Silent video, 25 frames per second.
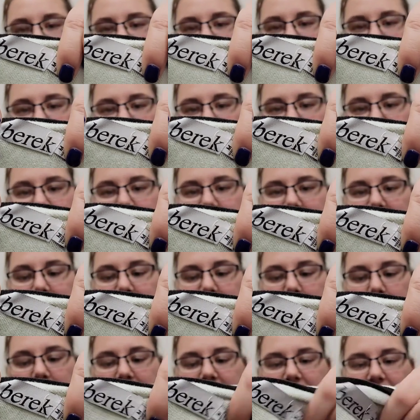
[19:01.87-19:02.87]
clothes on
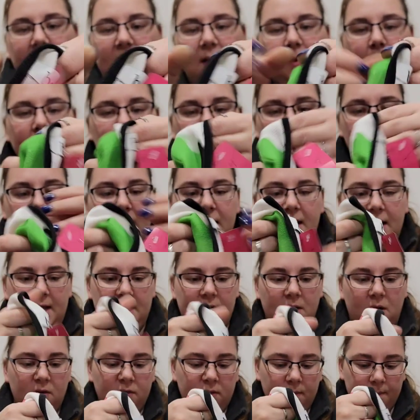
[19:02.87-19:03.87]
consignment one time,
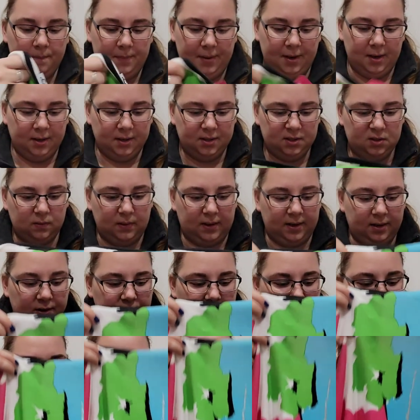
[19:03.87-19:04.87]
and all the Barrick
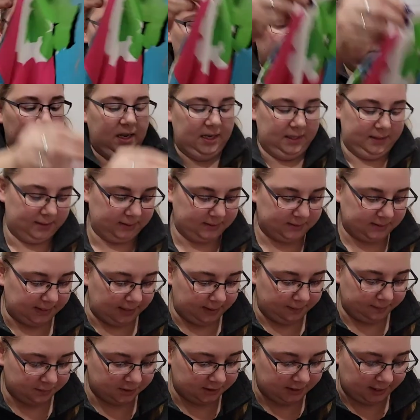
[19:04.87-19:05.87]
sweaters sold like the
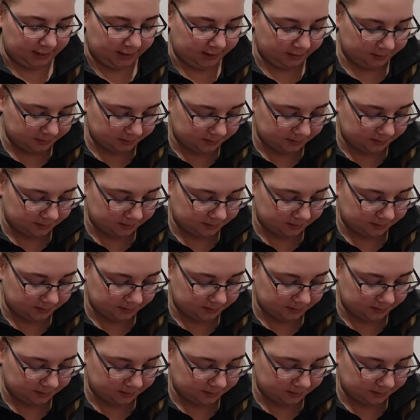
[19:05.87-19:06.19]
same day.